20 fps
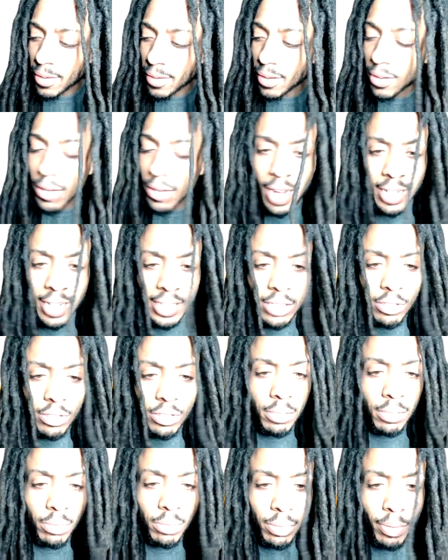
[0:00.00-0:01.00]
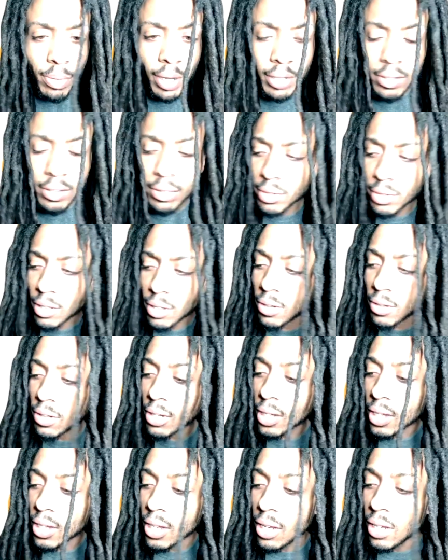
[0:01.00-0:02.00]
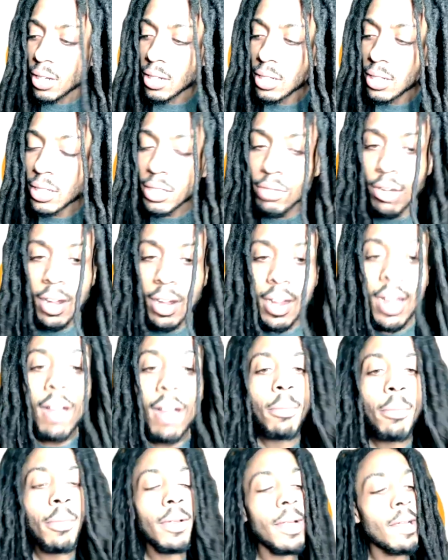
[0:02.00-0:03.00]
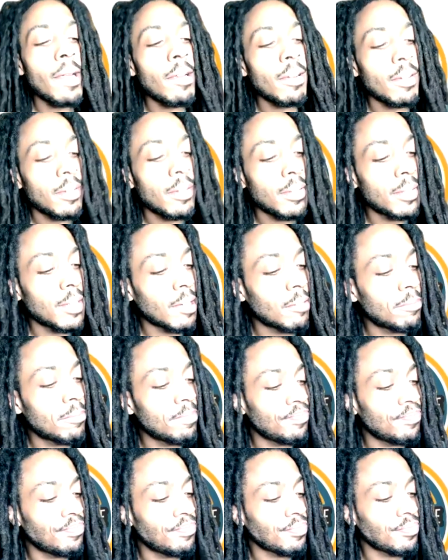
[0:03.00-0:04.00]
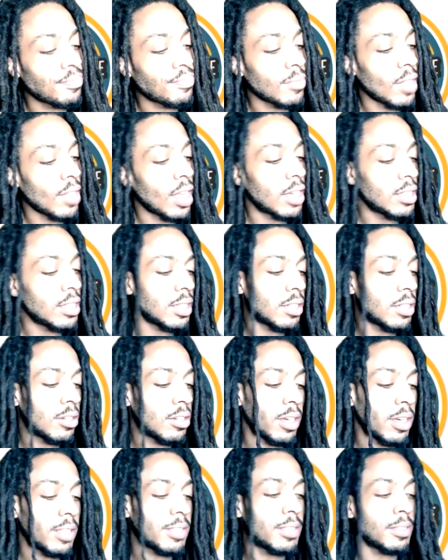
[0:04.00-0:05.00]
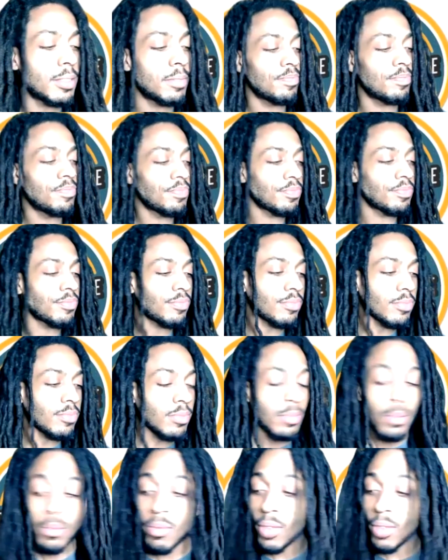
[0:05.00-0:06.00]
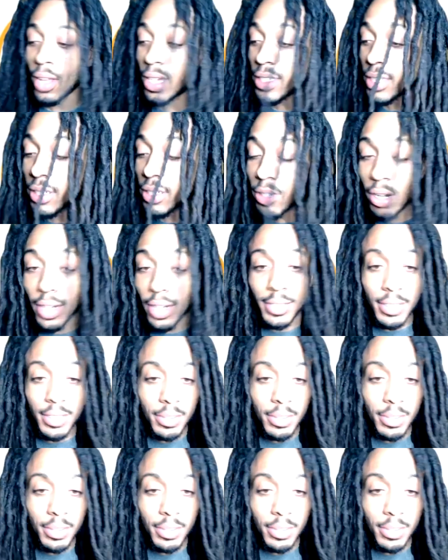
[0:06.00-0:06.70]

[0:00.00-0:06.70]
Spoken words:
got an interesting perspective. So let's rock out, man. That shit crazy. That shit crazy.